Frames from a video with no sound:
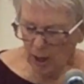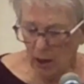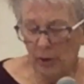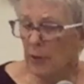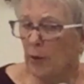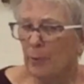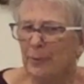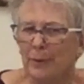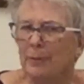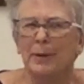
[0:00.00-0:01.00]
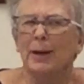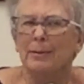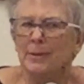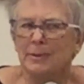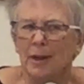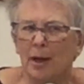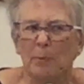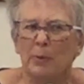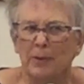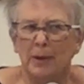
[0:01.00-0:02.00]
Although none of these
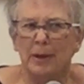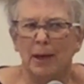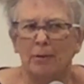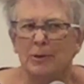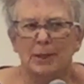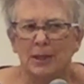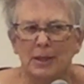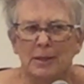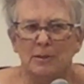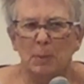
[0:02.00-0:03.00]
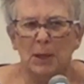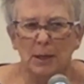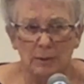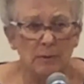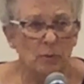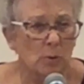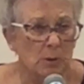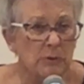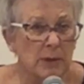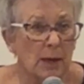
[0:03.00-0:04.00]
come with guarantees, because of
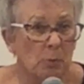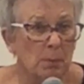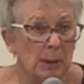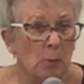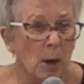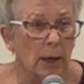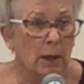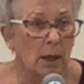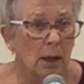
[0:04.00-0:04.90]
course that would be what?